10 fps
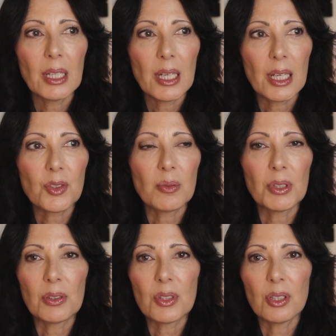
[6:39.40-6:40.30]

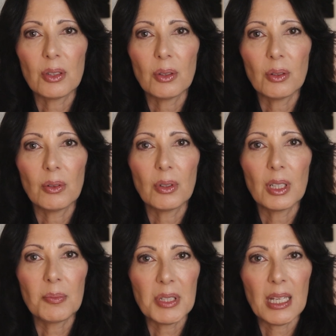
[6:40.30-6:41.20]
attribute to
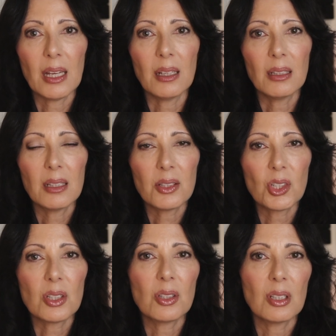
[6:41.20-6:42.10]
obtain is
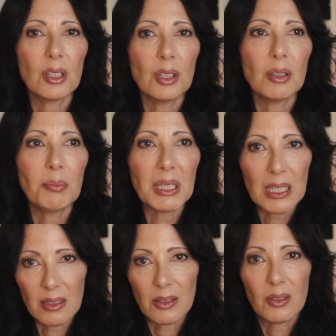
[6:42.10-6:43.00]
just
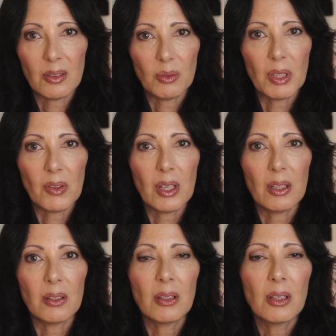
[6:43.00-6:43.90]
peace
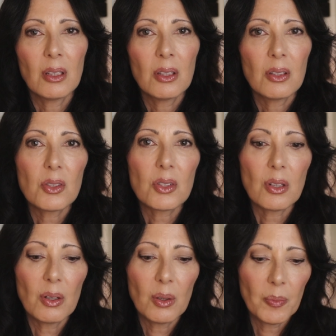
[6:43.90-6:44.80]
within.
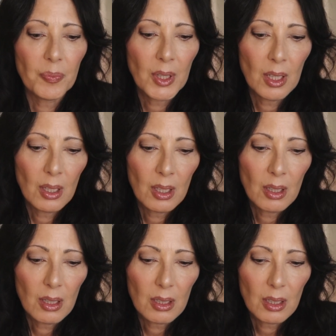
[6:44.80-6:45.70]
So,
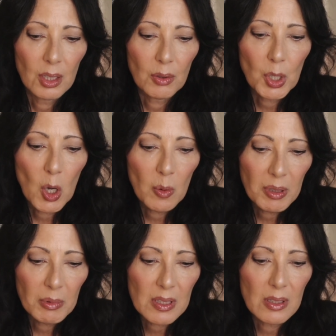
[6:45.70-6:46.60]

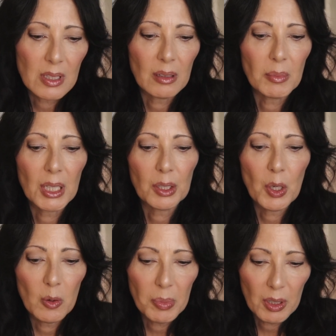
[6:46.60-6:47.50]
coping with stigma,
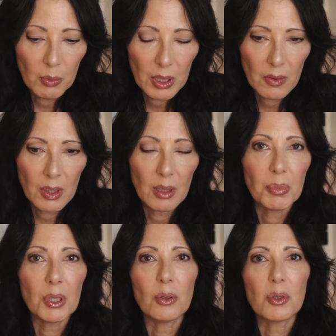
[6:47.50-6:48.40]
coping with
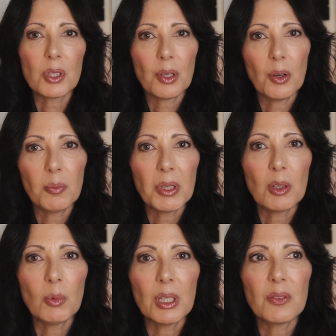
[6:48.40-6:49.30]
abuse,
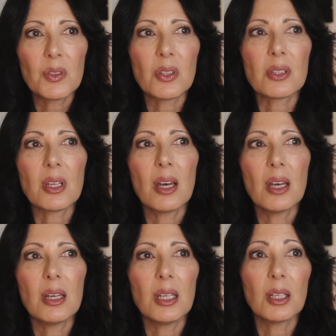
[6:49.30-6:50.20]
coping with
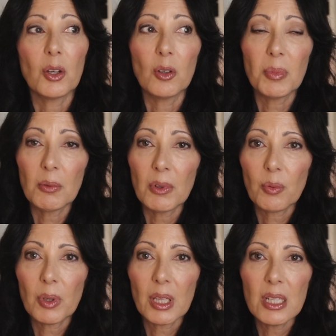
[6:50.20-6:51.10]
society, coping
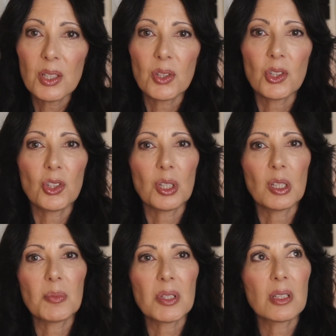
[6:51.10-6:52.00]
with
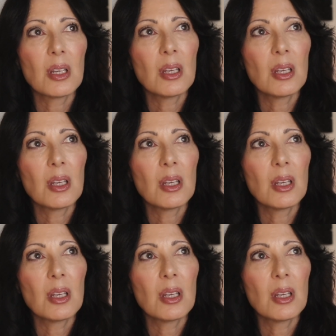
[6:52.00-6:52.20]
relationships,